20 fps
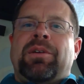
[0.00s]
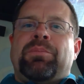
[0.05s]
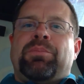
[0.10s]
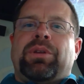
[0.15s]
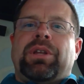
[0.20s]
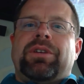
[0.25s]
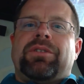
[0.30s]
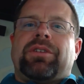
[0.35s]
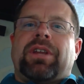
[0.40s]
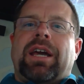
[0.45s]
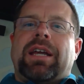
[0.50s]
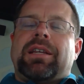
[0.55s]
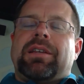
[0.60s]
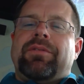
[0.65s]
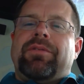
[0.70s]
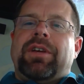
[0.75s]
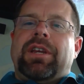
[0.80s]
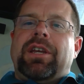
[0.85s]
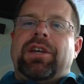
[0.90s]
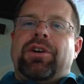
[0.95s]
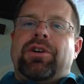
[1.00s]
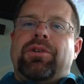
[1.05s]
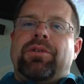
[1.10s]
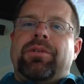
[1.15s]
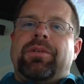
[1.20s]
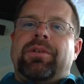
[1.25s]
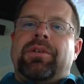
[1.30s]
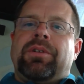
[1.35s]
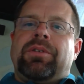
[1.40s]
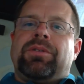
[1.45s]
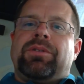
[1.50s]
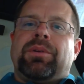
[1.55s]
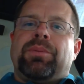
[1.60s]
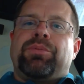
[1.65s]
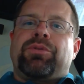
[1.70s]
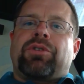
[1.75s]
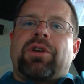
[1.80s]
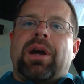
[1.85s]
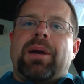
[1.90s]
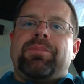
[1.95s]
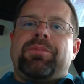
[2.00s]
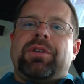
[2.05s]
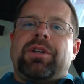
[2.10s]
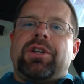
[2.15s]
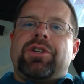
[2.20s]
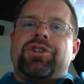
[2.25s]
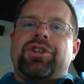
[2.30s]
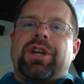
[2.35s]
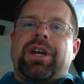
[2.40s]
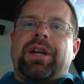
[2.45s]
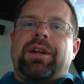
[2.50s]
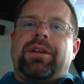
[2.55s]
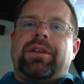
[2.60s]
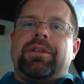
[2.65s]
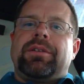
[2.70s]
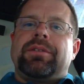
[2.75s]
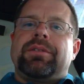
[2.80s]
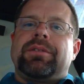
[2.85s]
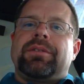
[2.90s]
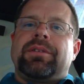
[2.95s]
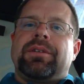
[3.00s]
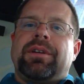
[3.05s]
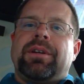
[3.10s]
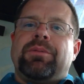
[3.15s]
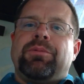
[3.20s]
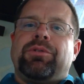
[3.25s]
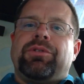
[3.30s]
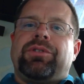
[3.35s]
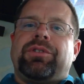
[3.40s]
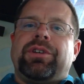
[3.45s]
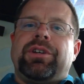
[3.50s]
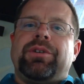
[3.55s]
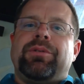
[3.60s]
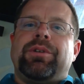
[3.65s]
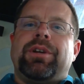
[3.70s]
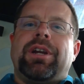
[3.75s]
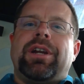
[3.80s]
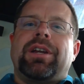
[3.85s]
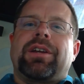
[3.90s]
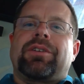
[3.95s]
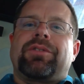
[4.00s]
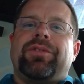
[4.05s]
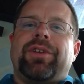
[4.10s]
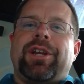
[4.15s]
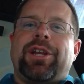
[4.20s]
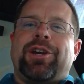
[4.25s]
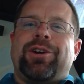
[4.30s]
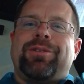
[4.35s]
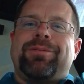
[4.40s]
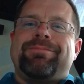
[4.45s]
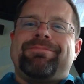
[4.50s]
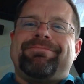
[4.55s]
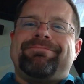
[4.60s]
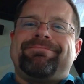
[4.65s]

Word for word: Please like the video, subscribe to the channel, and we'll see you in the next video.